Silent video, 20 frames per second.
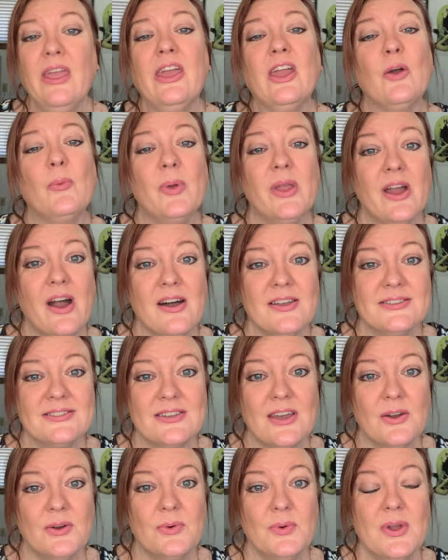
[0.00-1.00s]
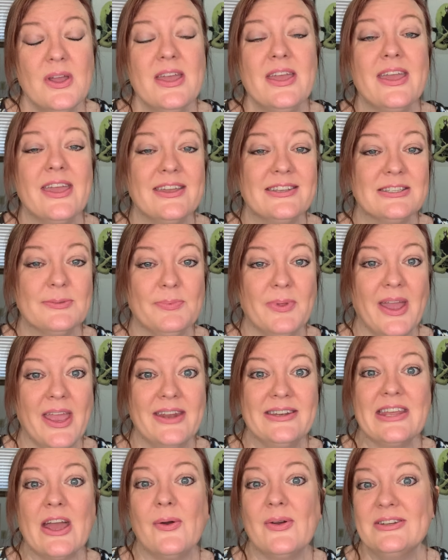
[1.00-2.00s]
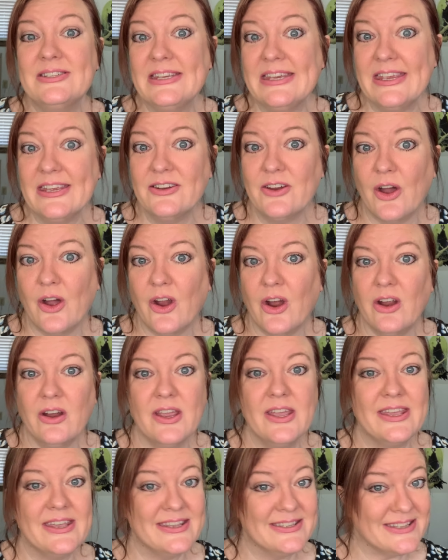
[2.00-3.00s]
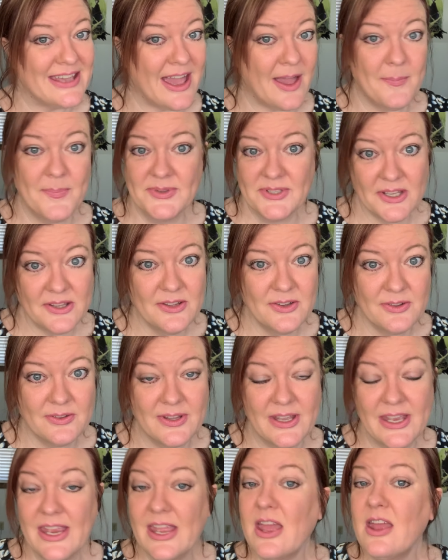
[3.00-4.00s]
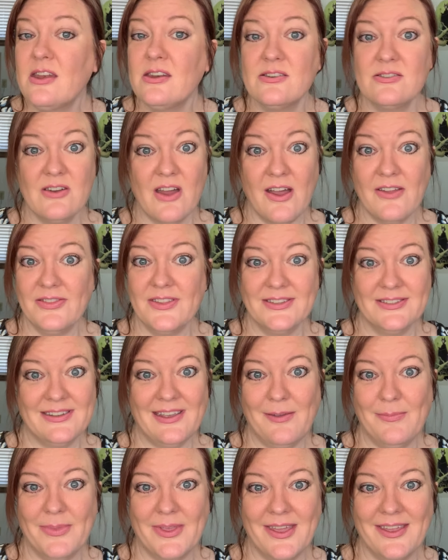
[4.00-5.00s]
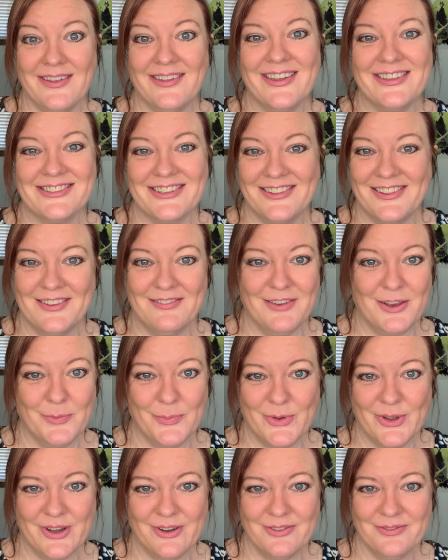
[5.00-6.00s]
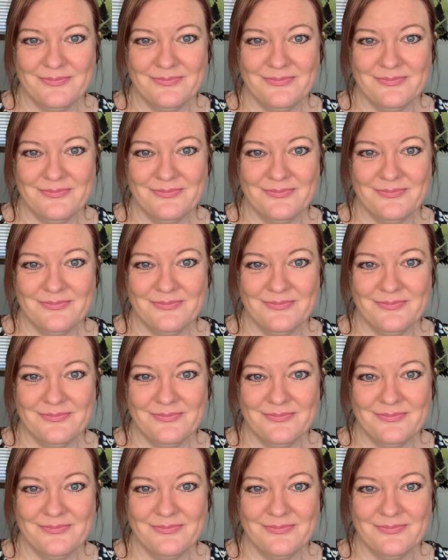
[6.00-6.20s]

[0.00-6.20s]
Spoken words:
And we also explained how a DNR is absolutely not the same thing as a living will.